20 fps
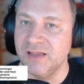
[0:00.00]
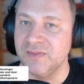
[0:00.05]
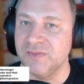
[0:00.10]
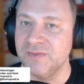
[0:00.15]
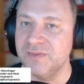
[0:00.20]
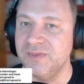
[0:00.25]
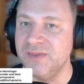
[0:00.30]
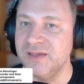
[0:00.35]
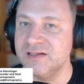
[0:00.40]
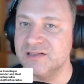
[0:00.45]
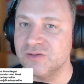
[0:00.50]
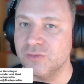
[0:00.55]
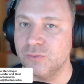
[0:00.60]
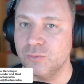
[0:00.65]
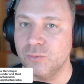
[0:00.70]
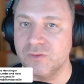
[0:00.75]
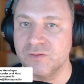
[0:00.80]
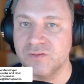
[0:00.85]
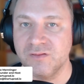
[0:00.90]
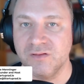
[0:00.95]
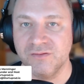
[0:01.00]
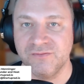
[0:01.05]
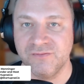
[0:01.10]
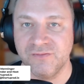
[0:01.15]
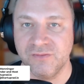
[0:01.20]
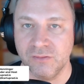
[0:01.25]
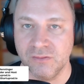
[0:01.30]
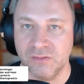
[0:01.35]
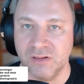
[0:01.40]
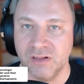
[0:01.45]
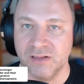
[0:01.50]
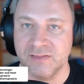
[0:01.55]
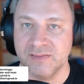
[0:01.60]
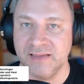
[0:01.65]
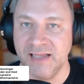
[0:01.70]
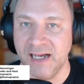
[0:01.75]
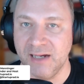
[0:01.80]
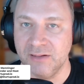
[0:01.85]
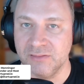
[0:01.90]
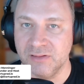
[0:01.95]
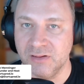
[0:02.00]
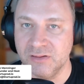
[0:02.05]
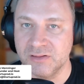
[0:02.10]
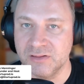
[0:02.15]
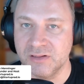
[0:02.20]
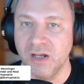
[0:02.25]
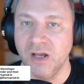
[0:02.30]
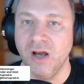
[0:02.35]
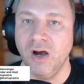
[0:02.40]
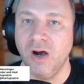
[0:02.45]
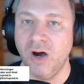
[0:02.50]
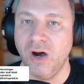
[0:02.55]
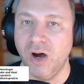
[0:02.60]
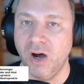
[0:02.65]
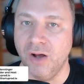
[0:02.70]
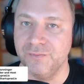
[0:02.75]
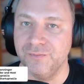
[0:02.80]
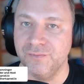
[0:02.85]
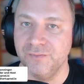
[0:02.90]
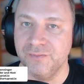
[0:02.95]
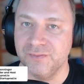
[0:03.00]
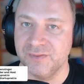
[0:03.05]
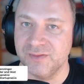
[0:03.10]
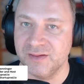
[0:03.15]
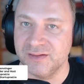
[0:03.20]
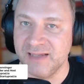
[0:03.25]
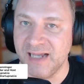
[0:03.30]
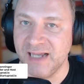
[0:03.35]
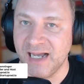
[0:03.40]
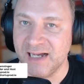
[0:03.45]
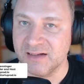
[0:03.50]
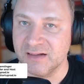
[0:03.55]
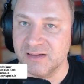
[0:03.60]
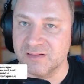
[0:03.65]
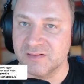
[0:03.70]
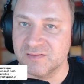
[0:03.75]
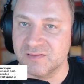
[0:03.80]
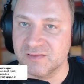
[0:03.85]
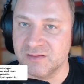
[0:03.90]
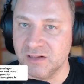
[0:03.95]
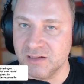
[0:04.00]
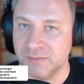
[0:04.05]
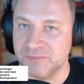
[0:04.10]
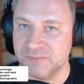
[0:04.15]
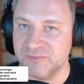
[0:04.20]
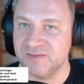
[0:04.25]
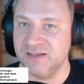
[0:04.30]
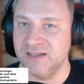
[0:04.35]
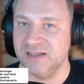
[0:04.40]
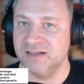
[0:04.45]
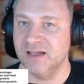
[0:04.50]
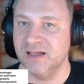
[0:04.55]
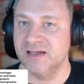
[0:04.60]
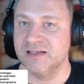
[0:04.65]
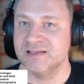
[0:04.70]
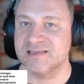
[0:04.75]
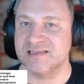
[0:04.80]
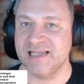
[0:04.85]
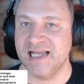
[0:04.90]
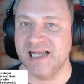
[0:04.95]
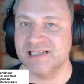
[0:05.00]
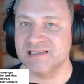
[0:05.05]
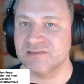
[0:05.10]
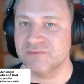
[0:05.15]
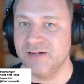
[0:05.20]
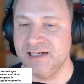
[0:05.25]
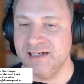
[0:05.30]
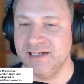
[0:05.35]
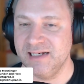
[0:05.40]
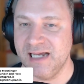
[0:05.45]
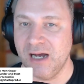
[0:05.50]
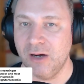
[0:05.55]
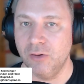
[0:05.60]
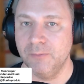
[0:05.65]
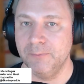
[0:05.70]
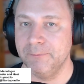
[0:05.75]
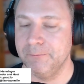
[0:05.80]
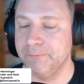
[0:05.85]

this was your full download on the DACH startup scene stands right now.